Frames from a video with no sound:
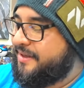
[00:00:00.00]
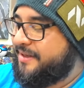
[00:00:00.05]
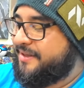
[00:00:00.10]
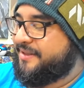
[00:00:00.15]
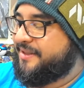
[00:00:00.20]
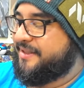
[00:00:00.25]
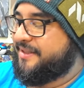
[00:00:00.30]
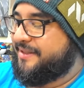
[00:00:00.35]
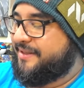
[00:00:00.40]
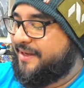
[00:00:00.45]

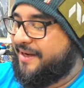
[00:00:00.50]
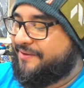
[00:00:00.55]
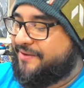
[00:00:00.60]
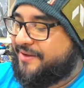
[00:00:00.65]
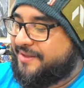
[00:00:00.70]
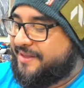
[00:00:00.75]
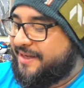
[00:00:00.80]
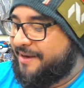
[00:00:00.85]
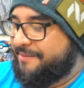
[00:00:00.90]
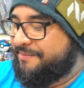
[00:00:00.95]
Just sleeve
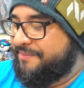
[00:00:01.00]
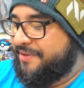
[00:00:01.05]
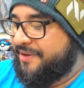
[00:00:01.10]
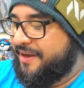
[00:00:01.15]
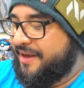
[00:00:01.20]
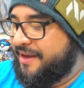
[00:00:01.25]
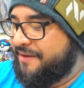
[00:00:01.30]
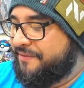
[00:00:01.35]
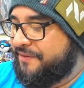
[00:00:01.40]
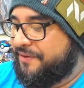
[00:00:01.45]
this up,
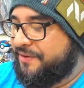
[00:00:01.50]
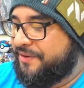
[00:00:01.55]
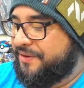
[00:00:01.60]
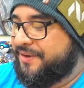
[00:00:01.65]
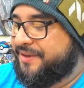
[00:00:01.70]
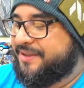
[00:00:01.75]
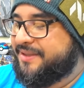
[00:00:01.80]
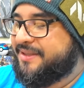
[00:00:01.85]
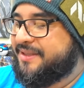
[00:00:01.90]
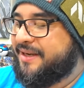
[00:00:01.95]
and for
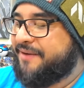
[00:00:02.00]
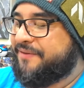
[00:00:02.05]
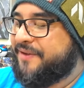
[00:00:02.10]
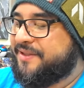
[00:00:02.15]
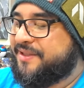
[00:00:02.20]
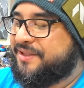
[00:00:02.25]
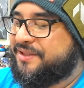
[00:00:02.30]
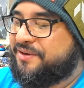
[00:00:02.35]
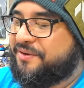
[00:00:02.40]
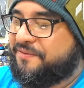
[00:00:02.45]
those, if this
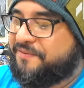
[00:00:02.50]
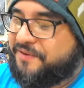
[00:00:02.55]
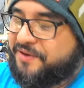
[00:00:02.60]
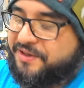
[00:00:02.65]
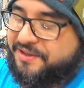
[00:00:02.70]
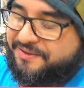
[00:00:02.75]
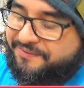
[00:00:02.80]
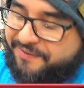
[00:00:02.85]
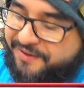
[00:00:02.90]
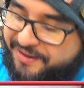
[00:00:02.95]
is your
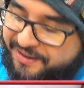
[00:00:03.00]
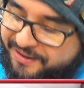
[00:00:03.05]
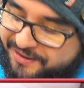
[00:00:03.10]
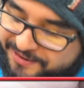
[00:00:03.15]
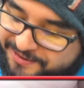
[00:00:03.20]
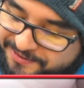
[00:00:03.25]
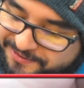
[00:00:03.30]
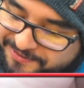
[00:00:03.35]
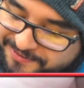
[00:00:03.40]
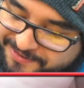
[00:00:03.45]
first
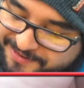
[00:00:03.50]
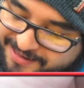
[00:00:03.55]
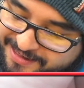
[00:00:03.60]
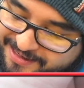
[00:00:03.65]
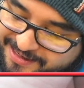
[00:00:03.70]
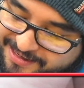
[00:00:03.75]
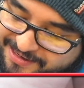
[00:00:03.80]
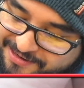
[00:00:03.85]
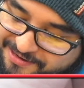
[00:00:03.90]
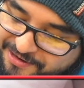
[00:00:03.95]
video,
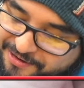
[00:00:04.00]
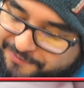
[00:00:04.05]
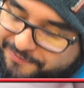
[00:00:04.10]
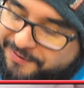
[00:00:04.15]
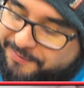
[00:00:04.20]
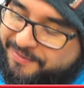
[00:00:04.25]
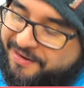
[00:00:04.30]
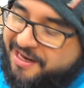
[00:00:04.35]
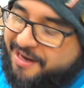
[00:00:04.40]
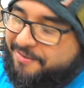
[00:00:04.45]
hopefully you
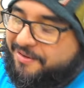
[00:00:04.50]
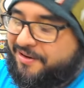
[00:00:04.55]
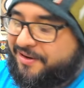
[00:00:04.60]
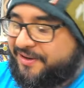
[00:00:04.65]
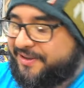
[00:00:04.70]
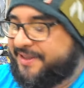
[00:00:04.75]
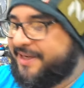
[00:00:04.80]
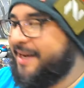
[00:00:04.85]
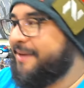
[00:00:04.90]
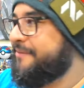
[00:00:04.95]
become a
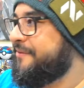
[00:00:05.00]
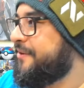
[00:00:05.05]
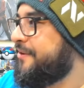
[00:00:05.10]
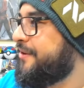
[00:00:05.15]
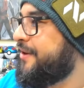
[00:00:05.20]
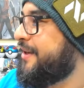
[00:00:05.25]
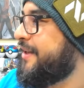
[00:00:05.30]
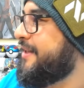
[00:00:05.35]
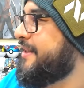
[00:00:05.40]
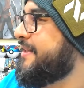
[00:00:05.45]
long-time
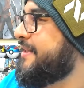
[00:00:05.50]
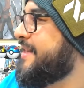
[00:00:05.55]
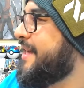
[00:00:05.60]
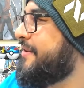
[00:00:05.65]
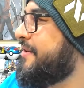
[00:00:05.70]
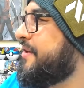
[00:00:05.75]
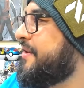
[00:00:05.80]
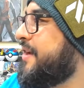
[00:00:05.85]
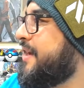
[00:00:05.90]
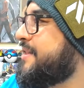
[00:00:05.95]
viewer. Have
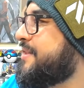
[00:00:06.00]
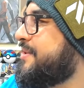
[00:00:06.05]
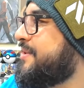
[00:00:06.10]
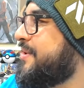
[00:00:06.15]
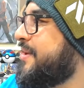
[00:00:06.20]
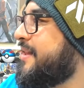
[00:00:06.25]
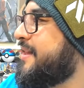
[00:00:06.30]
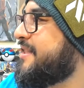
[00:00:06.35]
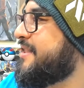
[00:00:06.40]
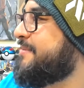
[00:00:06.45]
a nice look
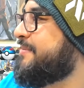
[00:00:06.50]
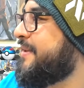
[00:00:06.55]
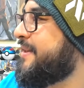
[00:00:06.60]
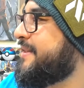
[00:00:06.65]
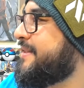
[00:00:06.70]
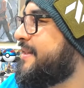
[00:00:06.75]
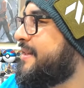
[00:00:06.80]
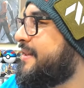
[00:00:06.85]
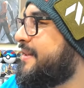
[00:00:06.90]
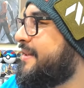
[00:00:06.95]
at this
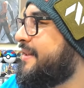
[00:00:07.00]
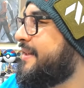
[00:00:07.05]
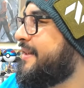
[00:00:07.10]
Pinsir.